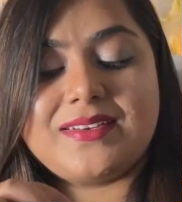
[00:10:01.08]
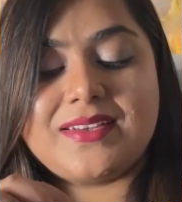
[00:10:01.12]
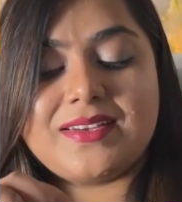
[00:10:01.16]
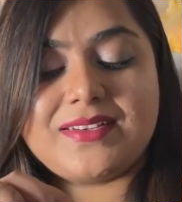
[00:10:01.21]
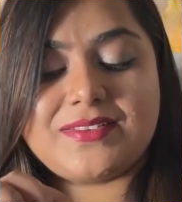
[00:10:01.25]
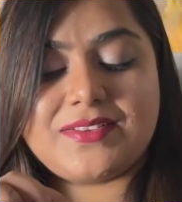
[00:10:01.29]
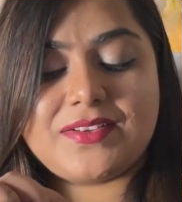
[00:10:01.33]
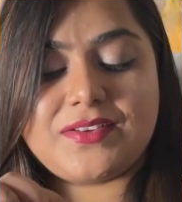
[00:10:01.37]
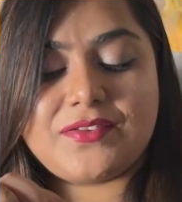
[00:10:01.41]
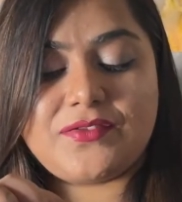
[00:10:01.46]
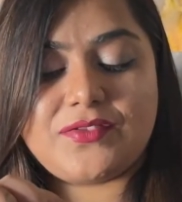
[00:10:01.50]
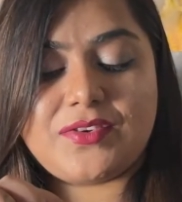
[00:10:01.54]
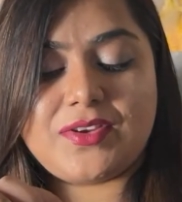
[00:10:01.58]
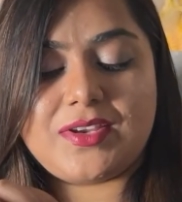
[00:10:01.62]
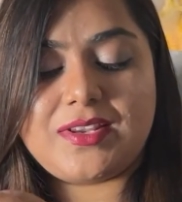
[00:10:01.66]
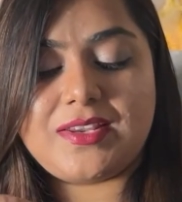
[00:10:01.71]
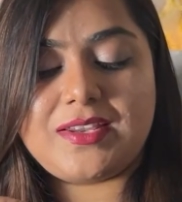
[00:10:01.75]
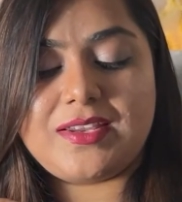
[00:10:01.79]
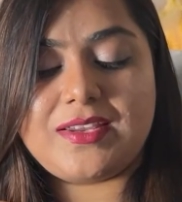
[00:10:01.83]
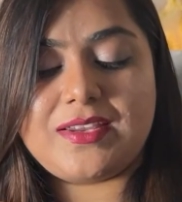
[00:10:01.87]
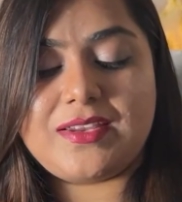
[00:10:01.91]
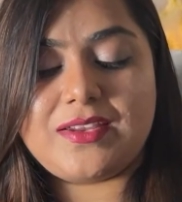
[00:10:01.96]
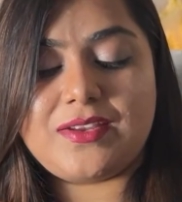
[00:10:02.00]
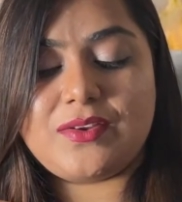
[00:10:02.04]
doesn't
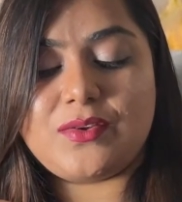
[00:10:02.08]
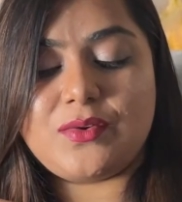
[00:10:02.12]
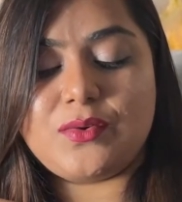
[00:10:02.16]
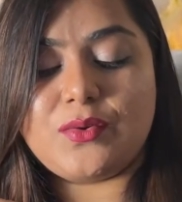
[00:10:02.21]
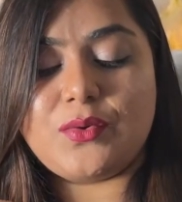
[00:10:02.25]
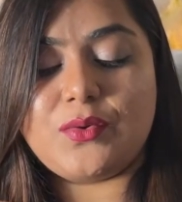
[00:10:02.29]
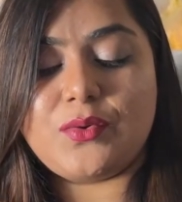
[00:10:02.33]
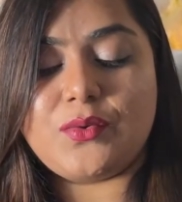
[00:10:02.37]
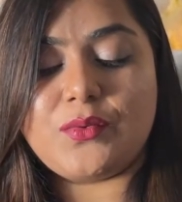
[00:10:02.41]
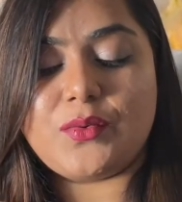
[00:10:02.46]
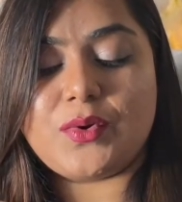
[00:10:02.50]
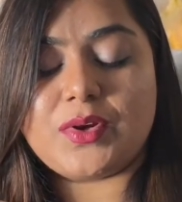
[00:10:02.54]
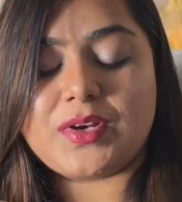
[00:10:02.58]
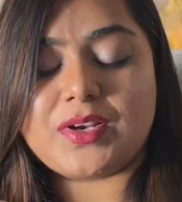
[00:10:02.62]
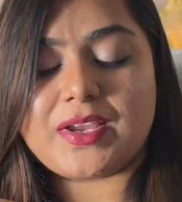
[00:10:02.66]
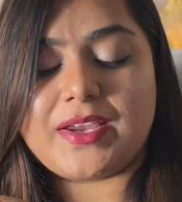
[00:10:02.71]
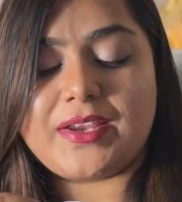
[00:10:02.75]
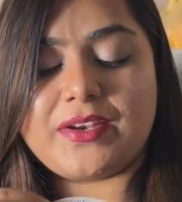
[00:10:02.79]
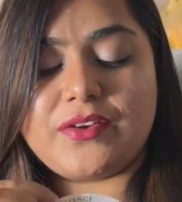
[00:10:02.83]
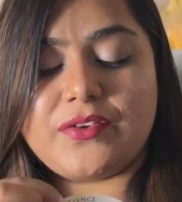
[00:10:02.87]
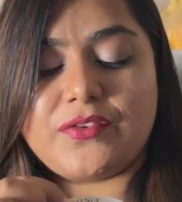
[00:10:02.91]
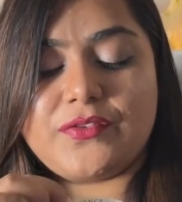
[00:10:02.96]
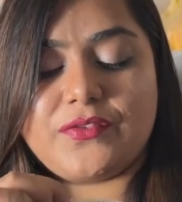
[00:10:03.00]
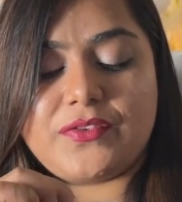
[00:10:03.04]
really know what
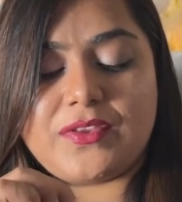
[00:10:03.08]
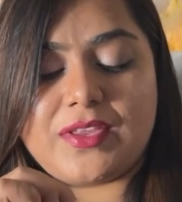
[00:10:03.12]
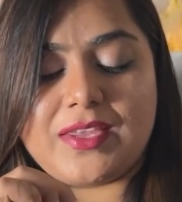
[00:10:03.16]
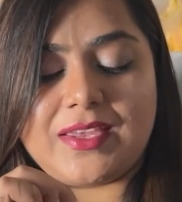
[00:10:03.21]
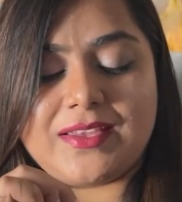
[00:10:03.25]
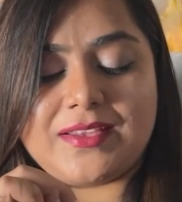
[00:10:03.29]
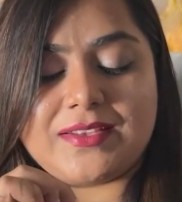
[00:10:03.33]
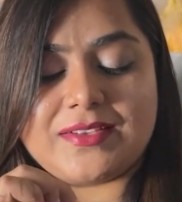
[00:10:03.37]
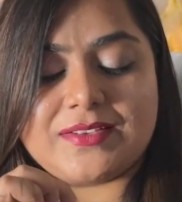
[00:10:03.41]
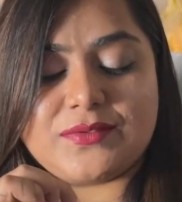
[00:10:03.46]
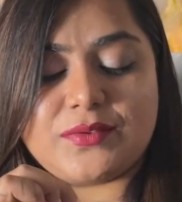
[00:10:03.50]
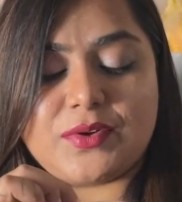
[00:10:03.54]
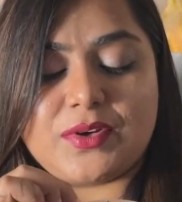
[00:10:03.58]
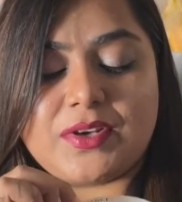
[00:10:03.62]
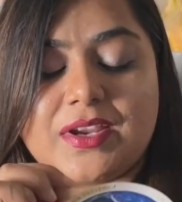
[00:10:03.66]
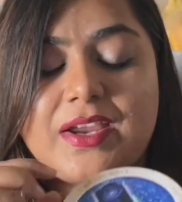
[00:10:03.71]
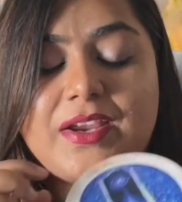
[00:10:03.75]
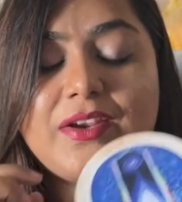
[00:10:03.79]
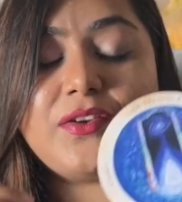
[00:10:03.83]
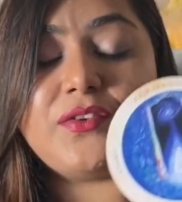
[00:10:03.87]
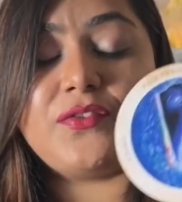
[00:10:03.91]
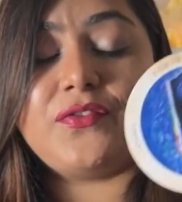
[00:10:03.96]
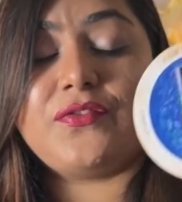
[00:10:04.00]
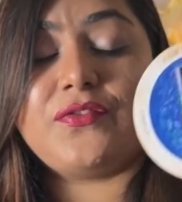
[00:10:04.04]
kind of things, what kind